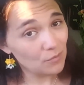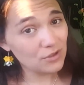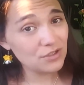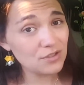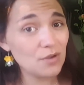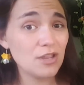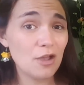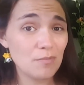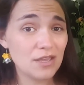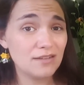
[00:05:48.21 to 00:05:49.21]
Which is no
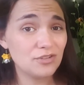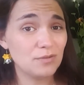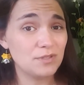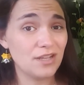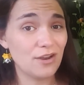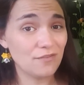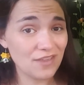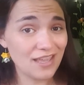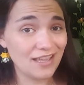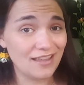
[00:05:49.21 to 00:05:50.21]
doubt because Chips and I are
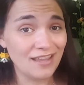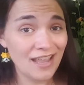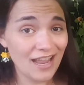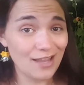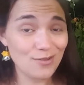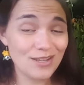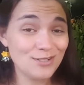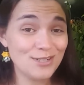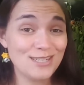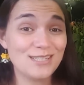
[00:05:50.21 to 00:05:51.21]
vegan. And you guys
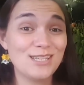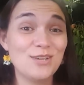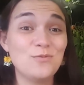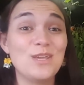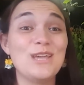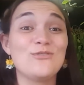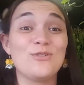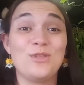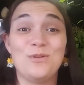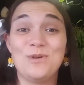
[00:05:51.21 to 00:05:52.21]
are gonna see we ate
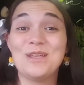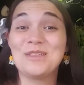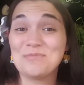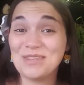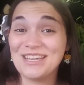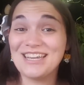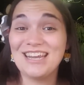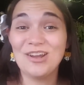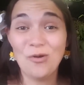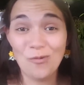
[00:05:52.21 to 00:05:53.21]
really well on the
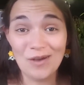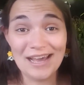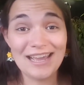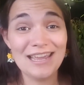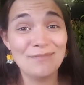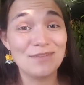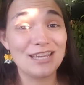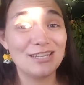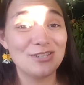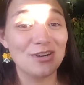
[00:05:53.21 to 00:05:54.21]
plane. Why?
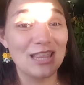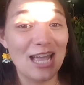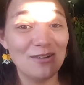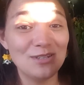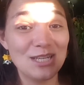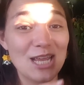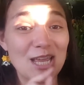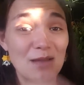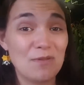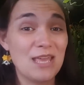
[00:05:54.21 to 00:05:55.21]
Because you're allowed to
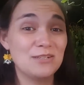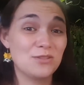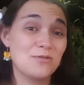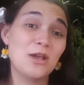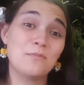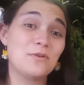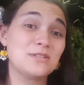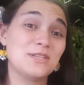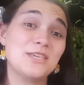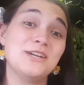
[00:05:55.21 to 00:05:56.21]
take cupcakes through
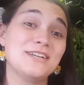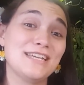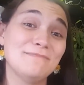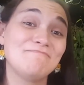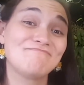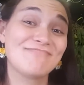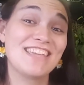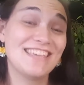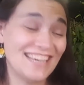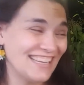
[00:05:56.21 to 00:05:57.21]
airport security.
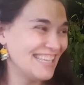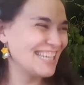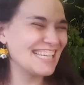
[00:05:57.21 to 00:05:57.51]
Yeah.